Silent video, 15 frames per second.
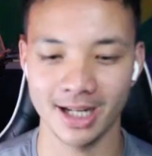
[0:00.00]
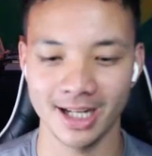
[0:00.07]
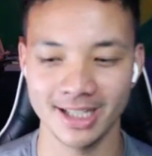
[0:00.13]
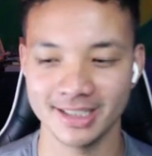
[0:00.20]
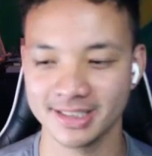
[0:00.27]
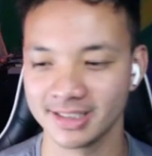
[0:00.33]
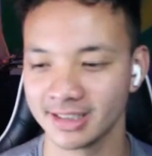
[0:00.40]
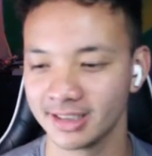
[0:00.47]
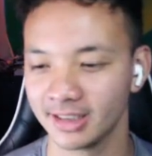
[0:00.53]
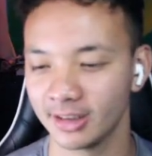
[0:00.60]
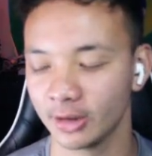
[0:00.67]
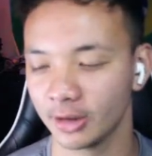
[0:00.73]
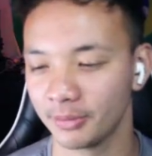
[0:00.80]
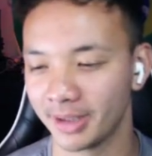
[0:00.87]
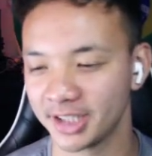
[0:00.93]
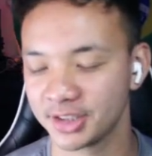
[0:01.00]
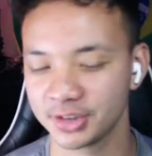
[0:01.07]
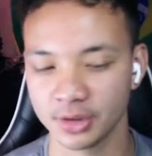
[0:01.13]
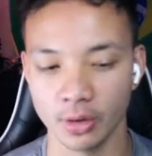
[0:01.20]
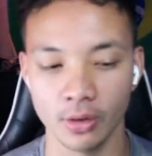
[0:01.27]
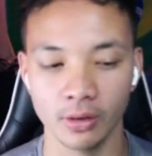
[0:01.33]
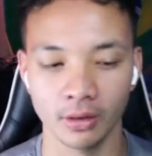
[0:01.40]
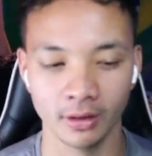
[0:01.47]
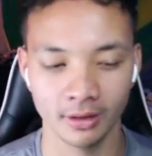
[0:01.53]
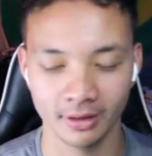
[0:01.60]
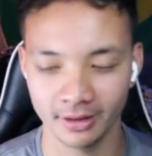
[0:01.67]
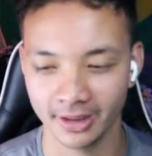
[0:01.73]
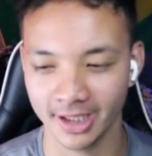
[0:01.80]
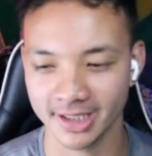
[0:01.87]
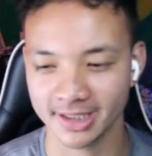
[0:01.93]
eyes or my soul
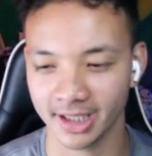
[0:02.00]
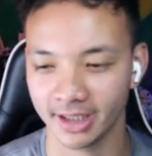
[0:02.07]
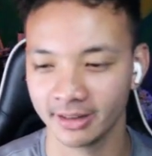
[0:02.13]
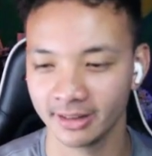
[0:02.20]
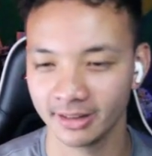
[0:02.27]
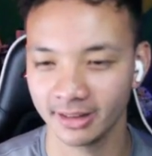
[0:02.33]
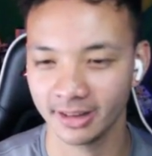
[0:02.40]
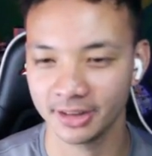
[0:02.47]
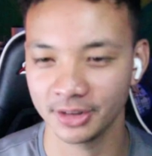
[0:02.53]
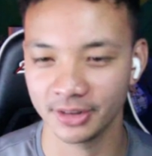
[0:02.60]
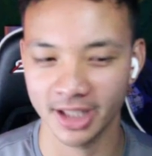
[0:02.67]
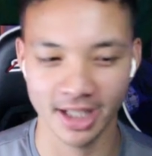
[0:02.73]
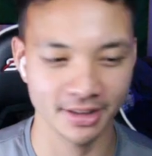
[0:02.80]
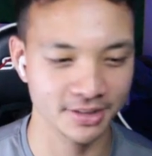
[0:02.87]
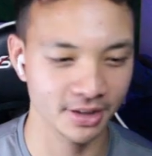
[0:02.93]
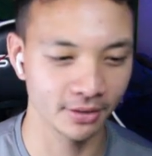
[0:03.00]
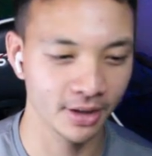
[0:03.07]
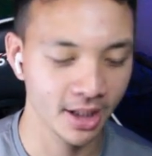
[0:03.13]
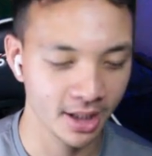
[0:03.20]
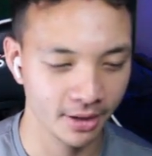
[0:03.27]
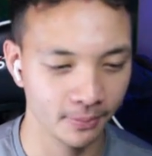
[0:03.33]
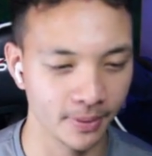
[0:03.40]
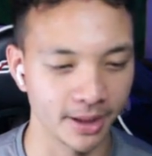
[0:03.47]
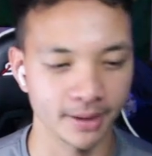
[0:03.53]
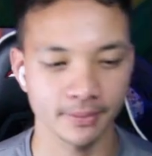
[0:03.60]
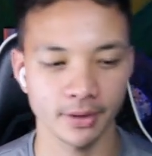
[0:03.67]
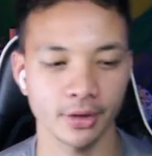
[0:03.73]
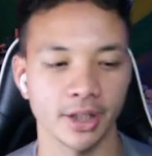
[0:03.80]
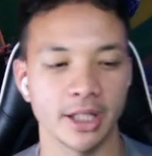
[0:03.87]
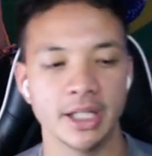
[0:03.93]
as I do that. So wait,
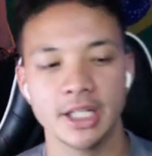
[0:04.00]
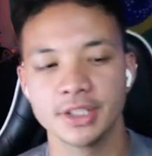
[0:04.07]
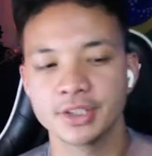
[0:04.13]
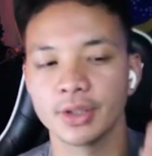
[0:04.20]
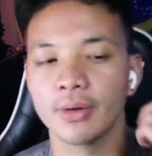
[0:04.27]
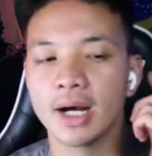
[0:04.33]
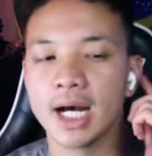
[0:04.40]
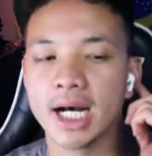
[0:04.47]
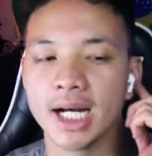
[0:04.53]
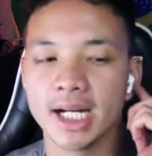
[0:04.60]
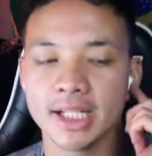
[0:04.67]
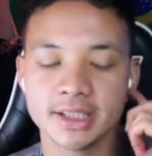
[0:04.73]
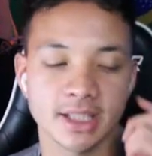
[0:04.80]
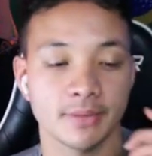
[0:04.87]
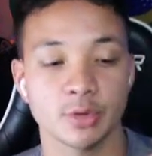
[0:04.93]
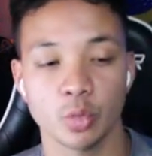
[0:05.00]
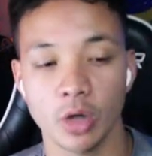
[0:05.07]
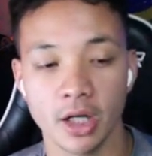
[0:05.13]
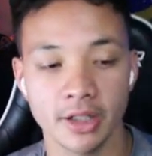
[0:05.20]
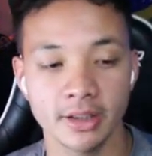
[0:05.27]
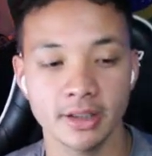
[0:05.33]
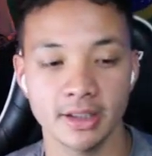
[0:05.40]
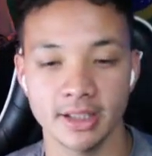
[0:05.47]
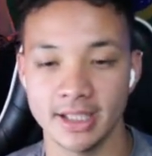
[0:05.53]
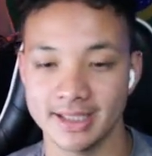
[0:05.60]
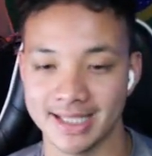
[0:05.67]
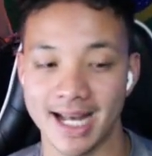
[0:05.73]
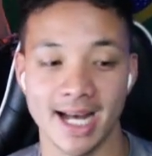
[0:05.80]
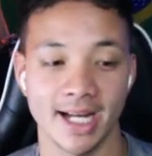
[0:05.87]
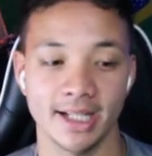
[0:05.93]
okay. So I times 1 is
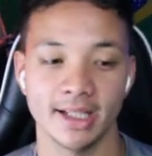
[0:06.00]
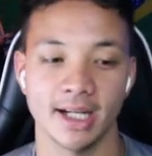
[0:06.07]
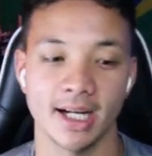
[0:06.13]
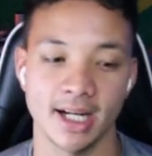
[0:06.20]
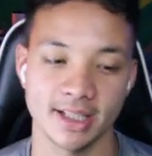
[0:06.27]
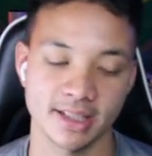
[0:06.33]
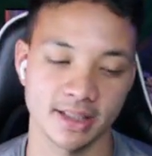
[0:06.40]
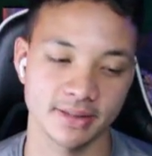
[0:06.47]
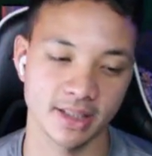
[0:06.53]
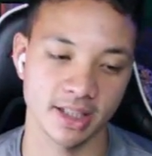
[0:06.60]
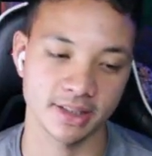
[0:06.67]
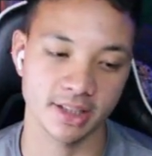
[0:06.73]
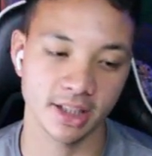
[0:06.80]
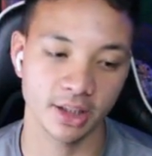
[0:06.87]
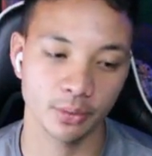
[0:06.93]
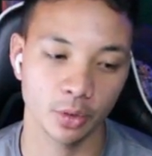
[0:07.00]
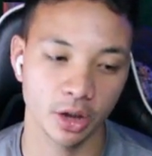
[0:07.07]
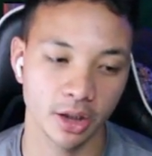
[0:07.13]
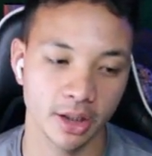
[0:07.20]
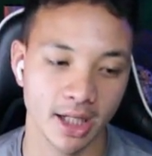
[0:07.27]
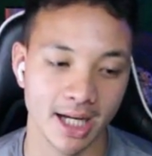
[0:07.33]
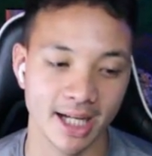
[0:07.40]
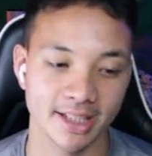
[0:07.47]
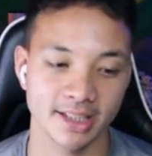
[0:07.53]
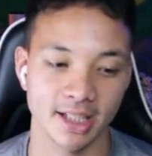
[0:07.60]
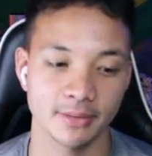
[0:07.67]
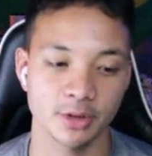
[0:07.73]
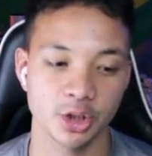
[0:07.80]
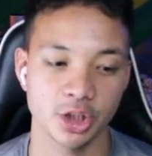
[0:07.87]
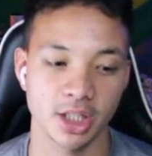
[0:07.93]
I times I is -1, I
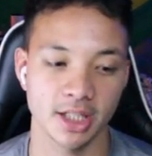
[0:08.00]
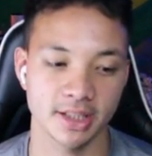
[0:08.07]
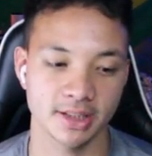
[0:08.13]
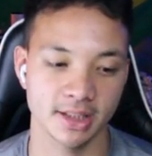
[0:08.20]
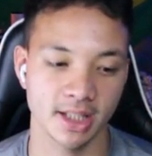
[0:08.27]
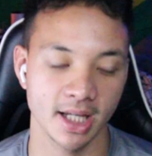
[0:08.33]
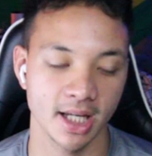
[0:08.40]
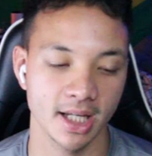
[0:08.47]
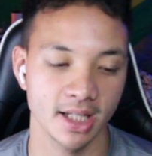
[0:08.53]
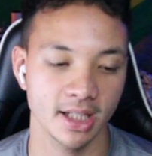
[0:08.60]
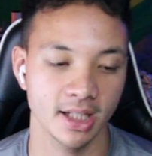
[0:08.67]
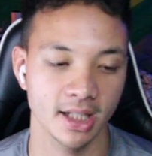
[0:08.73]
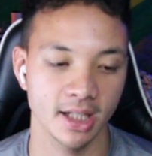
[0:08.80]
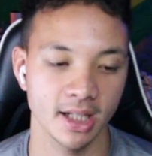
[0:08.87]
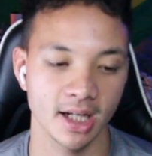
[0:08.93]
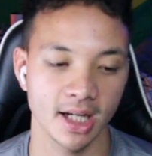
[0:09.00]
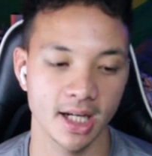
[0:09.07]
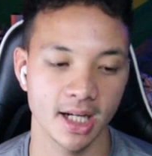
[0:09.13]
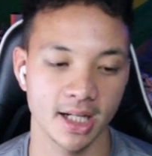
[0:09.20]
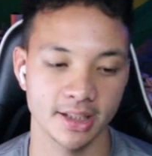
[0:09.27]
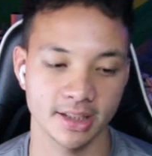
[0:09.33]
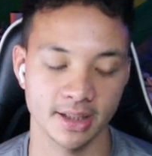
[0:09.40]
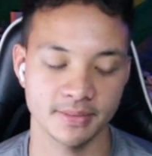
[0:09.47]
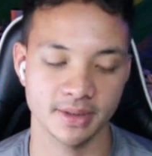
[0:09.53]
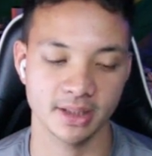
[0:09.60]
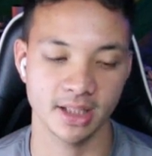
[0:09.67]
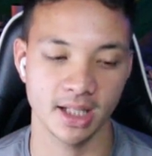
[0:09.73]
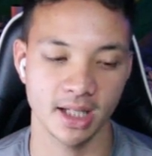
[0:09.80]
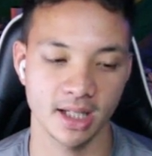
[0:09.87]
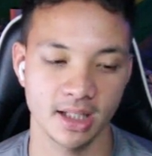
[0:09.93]
times J is K, I times
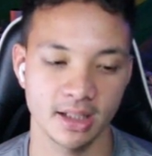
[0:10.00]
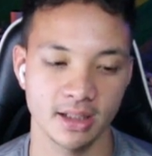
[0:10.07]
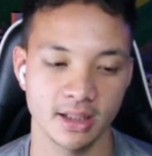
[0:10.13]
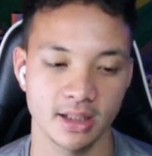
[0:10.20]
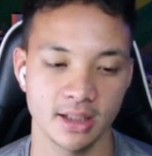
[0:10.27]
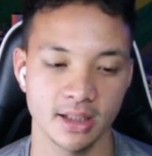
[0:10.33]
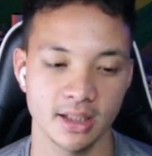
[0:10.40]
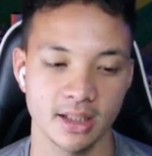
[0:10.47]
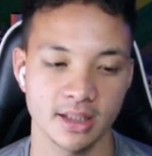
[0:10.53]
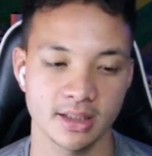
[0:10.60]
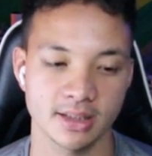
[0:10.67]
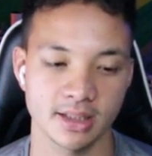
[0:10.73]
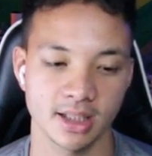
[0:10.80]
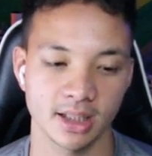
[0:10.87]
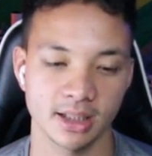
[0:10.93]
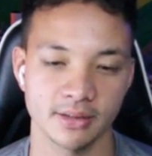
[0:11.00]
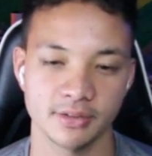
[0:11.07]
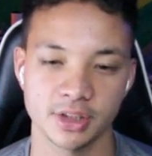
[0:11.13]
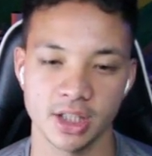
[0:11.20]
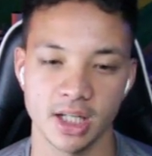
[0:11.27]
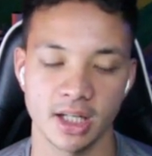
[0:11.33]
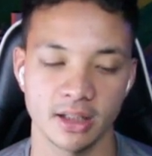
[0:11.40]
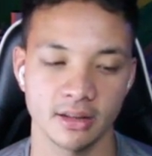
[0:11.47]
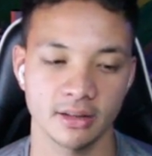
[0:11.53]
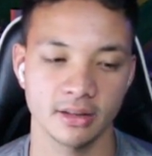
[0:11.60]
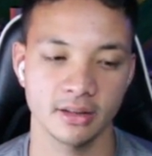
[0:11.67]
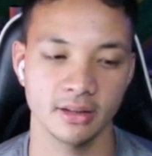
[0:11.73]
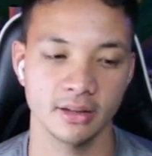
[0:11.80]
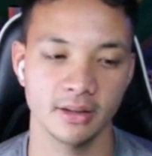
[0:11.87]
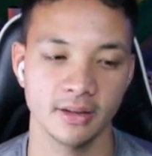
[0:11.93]
K is negative J.
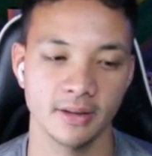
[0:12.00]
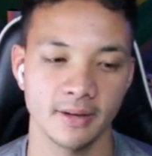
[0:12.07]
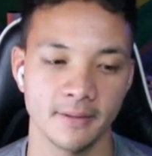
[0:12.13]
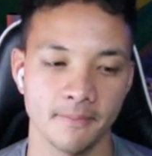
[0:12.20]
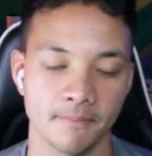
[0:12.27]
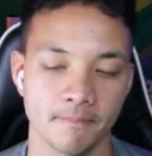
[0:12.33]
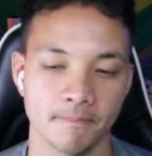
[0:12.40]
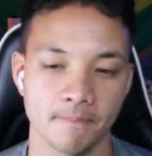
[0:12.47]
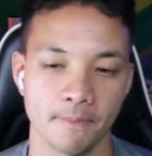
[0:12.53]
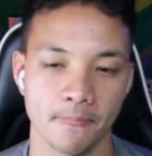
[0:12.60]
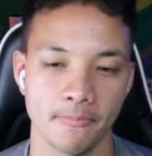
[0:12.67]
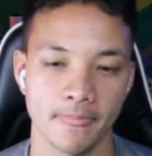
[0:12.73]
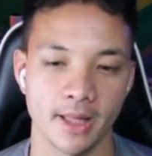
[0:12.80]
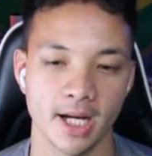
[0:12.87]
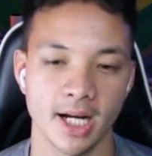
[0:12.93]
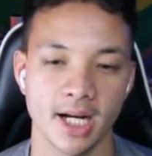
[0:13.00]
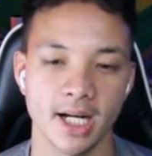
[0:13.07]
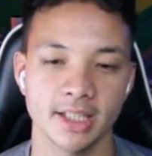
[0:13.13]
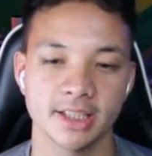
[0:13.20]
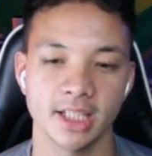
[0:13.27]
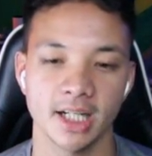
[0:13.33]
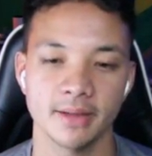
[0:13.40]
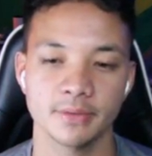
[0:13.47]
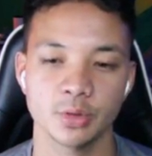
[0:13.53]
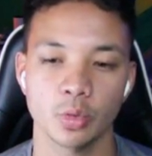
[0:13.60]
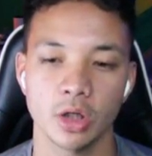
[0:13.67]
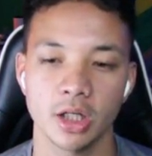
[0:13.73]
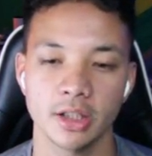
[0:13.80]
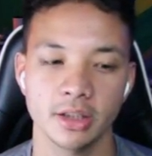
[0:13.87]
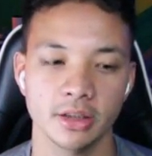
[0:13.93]
I times
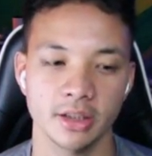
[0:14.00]
1